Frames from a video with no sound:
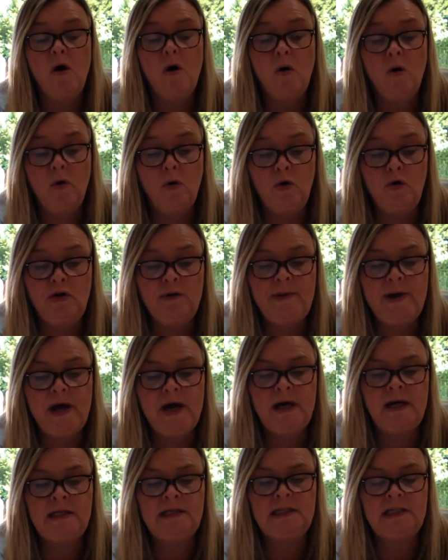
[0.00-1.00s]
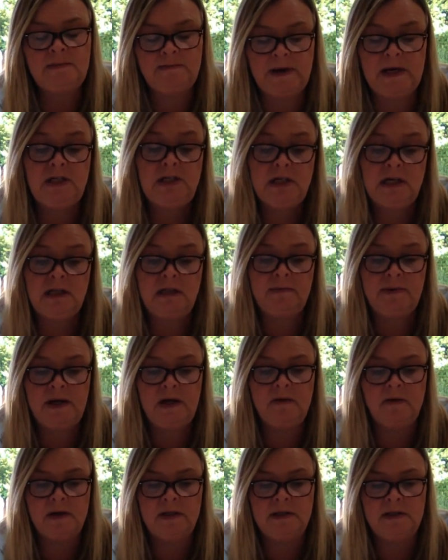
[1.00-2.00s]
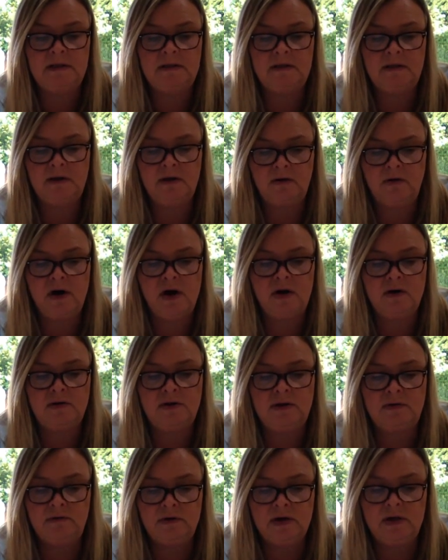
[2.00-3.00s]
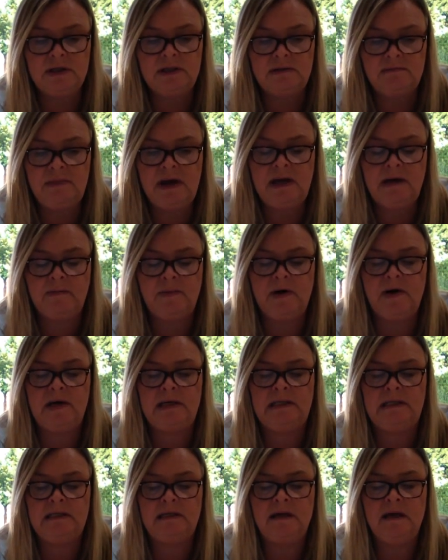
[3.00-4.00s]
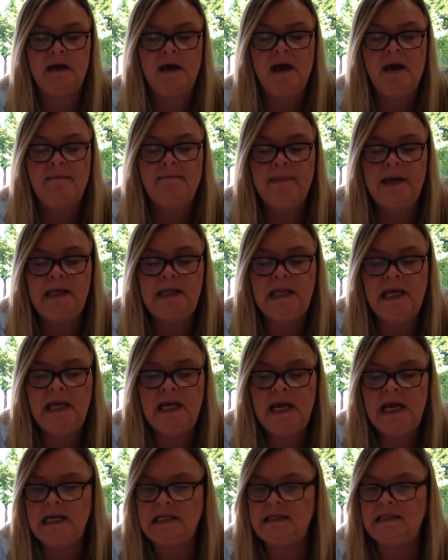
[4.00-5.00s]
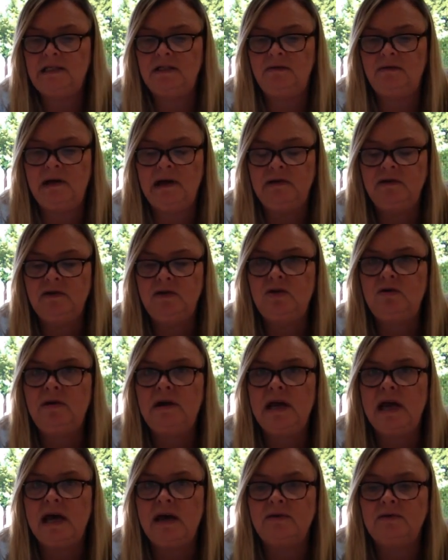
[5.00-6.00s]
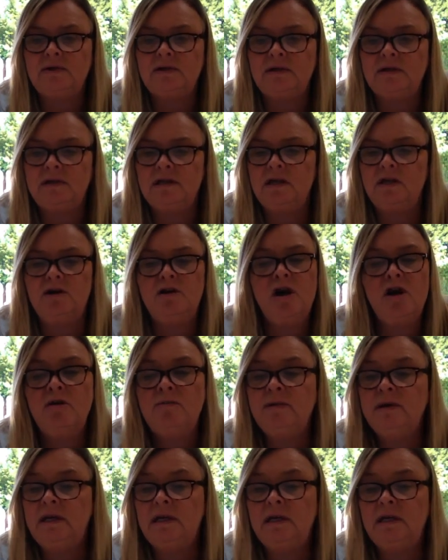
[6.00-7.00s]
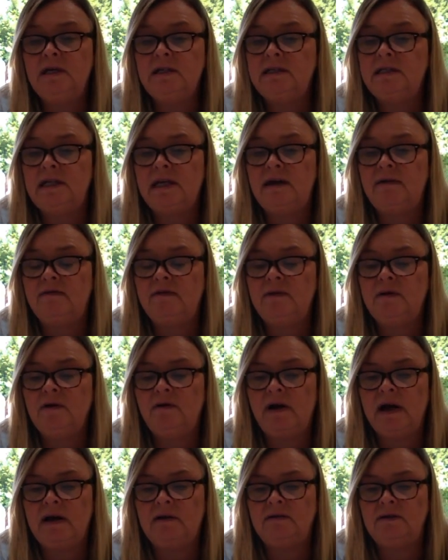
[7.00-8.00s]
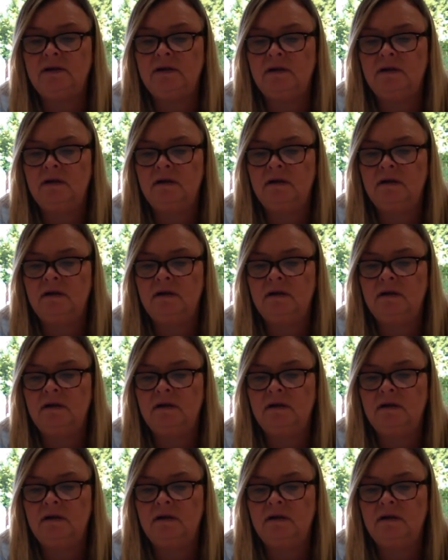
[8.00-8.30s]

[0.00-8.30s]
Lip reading: All the birds, especially the big ones, the crows and rooks and magpies, made their nests around the treehouse so that nobody could see it from the ground.